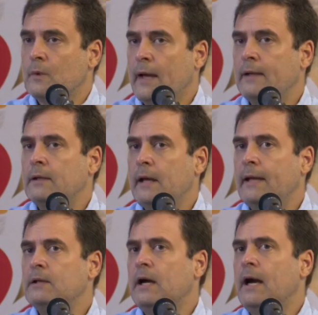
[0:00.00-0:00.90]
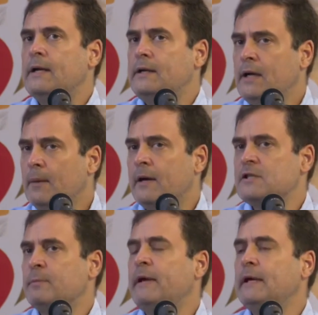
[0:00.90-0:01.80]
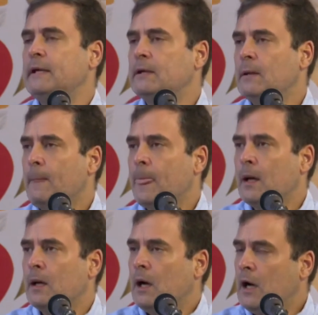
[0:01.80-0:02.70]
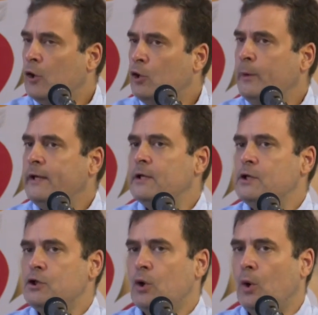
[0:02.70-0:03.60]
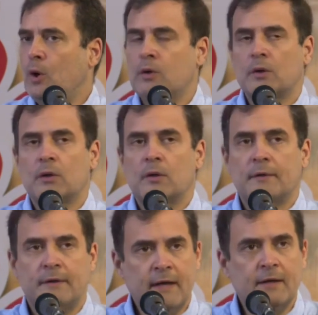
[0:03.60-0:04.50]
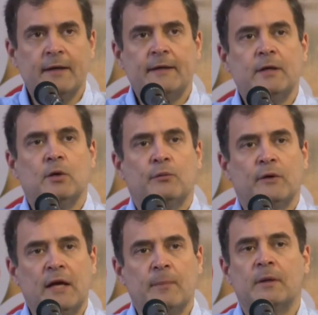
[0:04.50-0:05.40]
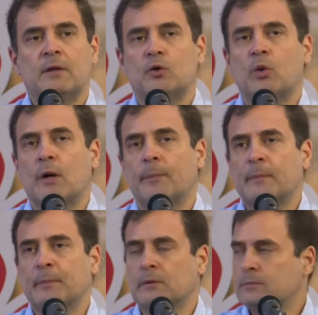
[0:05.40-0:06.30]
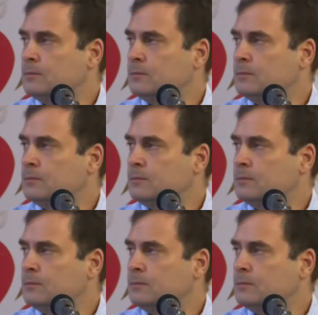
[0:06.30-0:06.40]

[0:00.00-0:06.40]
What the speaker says: And the idea must be, how do we ensure dignity of labor to our people?